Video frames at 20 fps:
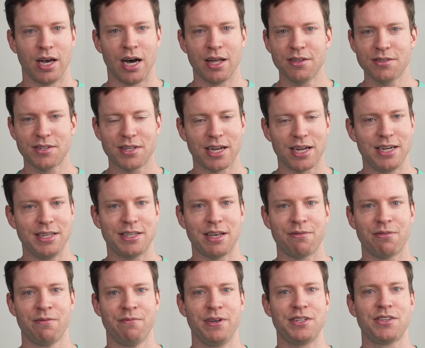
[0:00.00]
Other studies
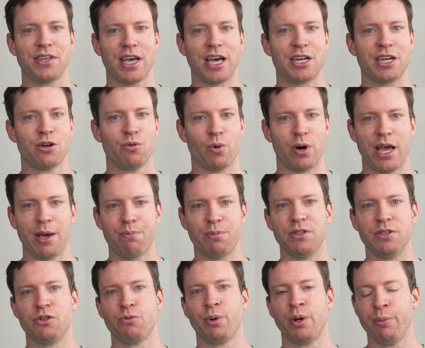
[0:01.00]
have investigated what
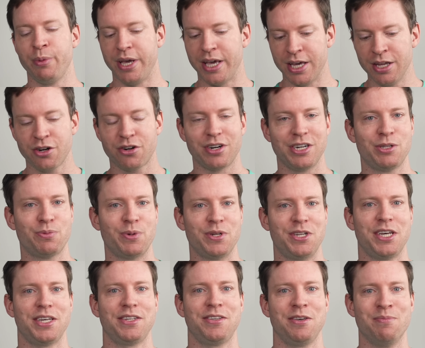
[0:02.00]
happens when we increase
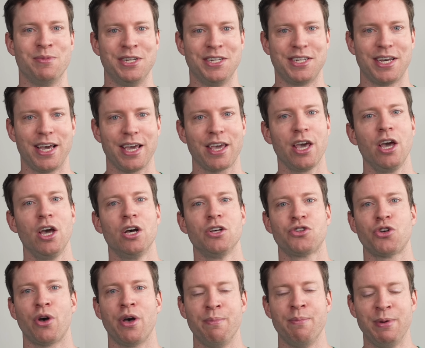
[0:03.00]
potassium intake.
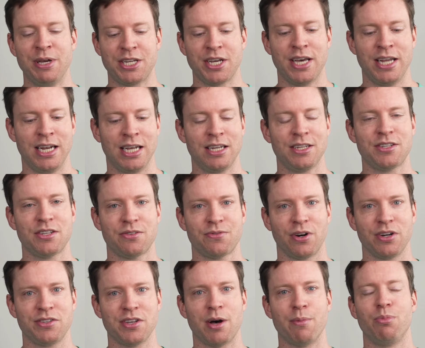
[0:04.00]
So a meta-analysis,
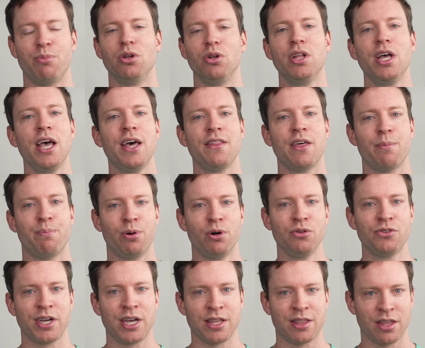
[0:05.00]
for example, that
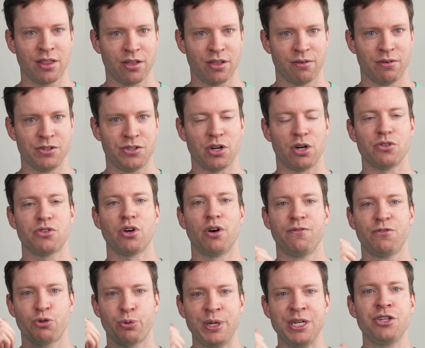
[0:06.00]
pulled together the results
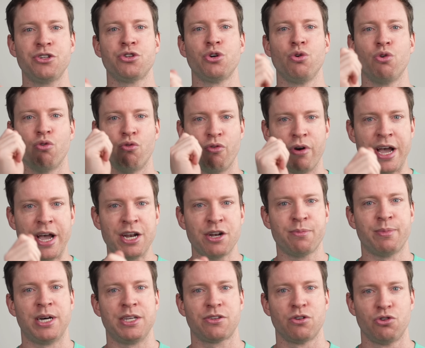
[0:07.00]
of 22
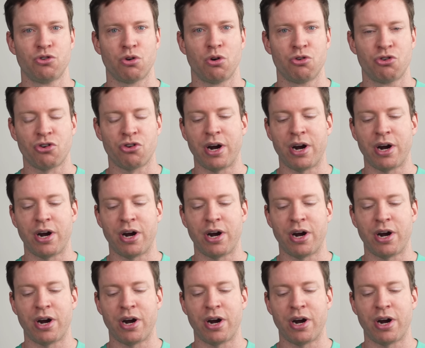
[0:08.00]
randomized controlled